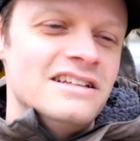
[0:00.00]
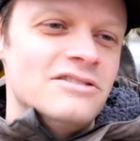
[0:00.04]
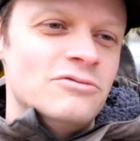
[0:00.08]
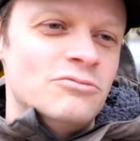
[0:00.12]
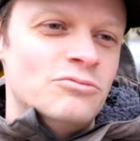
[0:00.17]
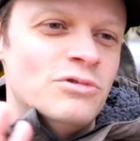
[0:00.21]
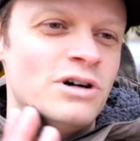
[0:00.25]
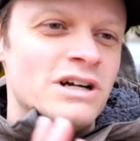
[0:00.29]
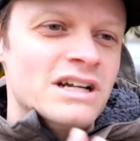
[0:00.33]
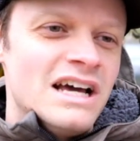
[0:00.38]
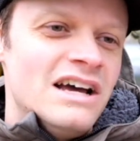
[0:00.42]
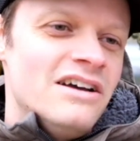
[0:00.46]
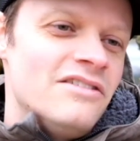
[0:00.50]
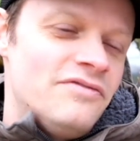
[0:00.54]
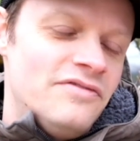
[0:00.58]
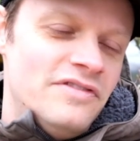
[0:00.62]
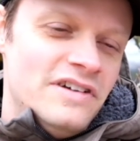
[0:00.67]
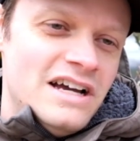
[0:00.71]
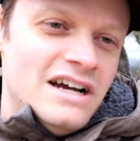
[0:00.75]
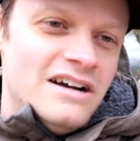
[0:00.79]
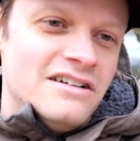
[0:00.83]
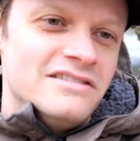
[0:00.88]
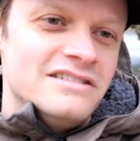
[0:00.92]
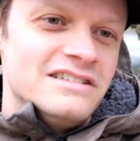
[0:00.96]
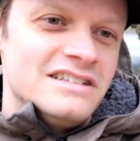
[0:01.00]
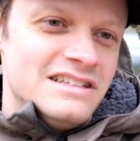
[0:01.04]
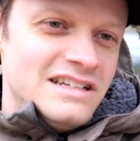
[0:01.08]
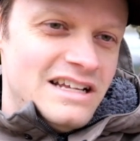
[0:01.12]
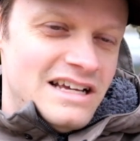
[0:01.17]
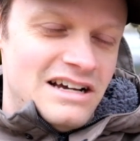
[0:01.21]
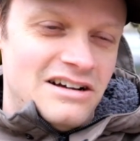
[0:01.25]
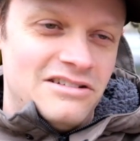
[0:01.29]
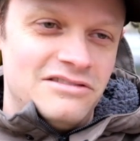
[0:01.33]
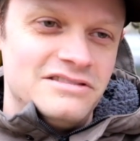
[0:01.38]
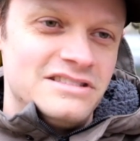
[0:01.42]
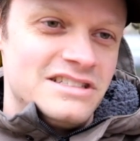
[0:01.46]
What I've found
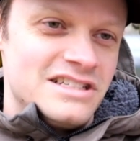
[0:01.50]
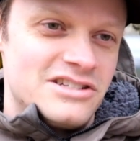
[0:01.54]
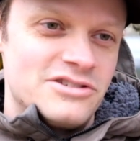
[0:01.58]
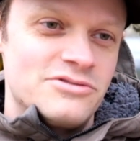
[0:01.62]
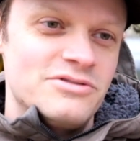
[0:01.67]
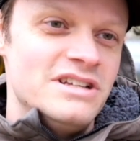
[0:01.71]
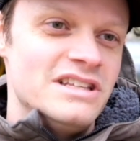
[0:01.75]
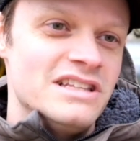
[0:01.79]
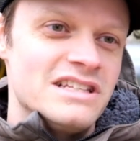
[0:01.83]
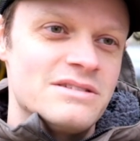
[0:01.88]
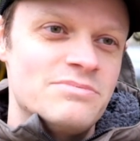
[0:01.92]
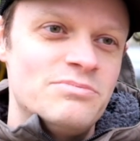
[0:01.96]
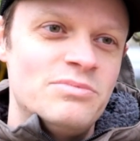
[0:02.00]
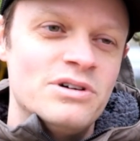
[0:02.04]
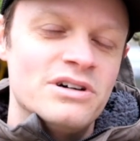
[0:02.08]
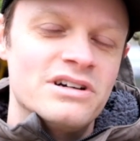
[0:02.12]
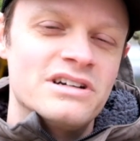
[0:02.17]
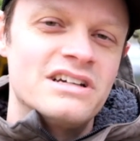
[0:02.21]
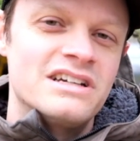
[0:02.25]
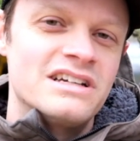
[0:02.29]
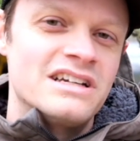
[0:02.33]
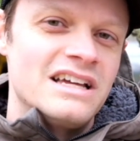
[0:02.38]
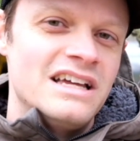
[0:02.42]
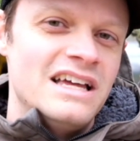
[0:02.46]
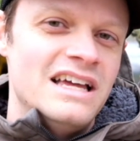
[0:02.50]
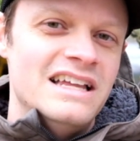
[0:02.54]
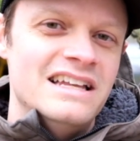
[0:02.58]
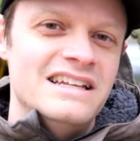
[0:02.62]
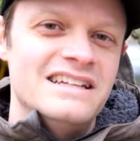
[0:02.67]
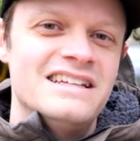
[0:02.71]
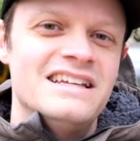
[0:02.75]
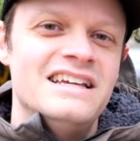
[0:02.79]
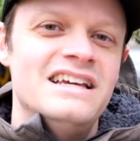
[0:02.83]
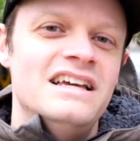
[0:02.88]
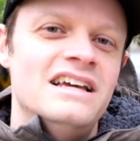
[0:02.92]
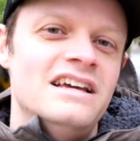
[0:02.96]
now, just reading this book,
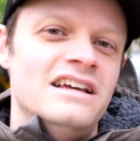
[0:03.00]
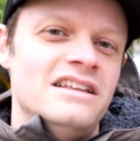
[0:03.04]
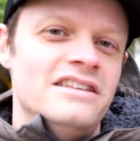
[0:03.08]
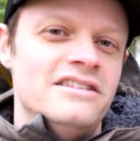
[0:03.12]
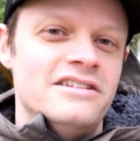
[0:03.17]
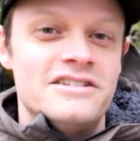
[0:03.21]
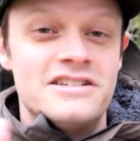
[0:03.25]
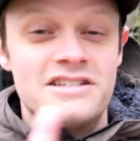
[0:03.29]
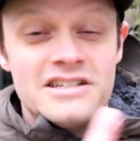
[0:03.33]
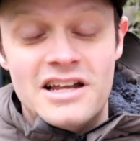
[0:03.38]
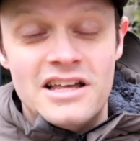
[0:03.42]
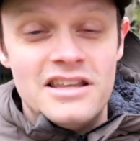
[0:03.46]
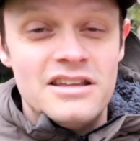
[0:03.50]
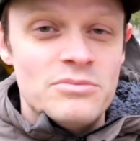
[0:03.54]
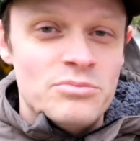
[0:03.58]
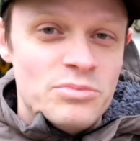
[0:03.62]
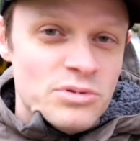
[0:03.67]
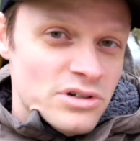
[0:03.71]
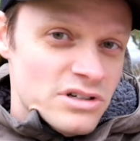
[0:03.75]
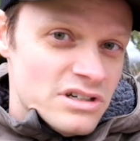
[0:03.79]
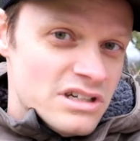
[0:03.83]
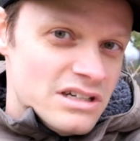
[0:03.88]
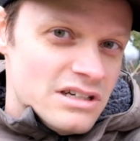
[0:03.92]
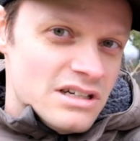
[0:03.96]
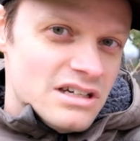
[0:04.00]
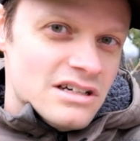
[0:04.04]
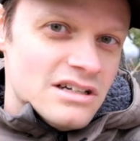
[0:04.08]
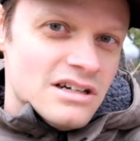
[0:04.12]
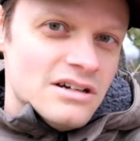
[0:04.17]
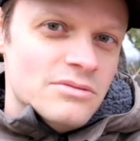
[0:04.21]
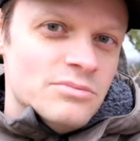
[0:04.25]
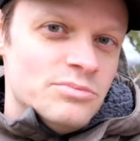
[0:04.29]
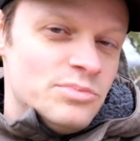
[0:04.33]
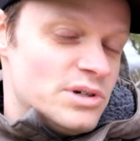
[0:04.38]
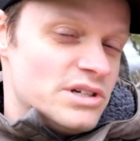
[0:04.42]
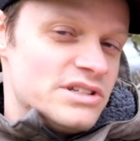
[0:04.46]
and there's another book,
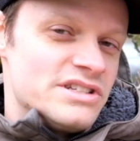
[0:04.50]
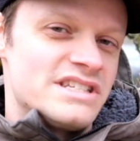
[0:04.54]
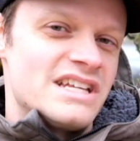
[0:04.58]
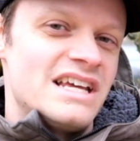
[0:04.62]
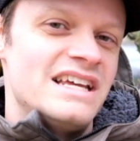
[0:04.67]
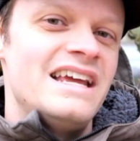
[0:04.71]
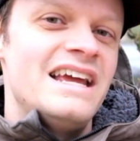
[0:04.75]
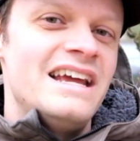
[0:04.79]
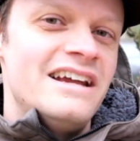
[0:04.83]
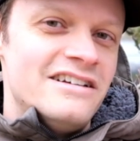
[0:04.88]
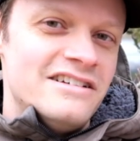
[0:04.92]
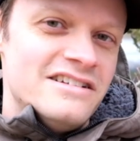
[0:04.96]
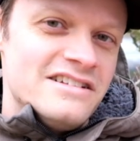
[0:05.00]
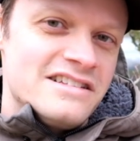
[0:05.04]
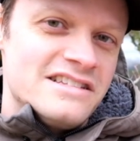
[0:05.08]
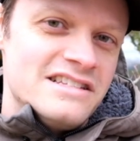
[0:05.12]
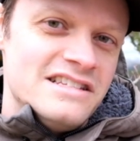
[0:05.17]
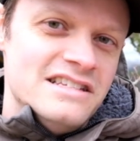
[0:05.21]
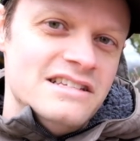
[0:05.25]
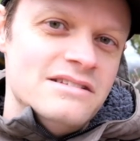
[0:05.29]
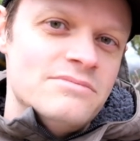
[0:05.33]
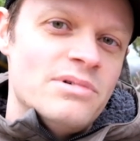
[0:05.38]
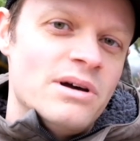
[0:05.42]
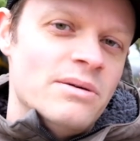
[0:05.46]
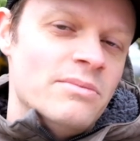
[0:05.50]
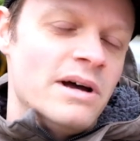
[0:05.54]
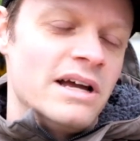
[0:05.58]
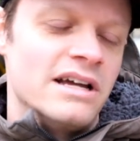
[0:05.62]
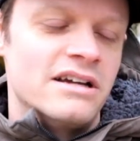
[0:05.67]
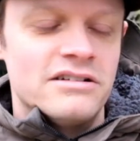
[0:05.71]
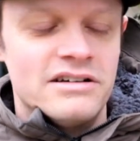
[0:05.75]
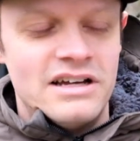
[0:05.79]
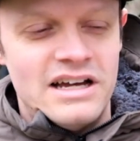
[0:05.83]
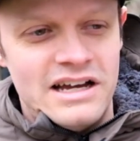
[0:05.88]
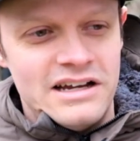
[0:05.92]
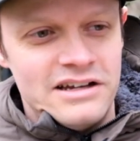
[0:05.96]
Bonsai Heresy by
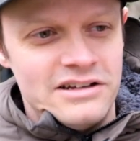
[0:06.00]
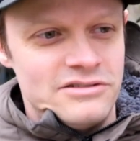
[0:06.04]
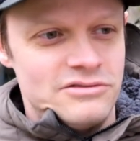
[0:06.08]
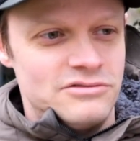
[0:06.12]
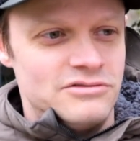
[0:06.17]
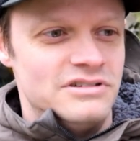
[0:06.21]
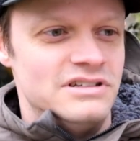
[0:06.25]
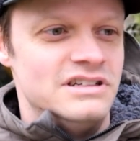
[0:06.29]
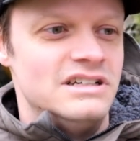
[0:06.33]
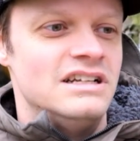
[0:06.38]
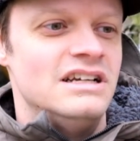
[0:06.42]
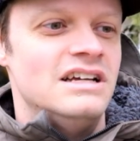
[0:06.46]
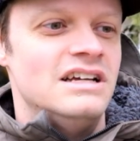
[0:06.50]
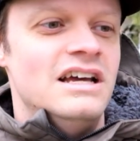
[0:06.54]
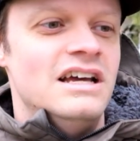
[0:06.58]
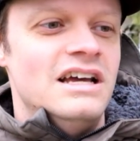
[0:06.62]
Michael Hagedorn,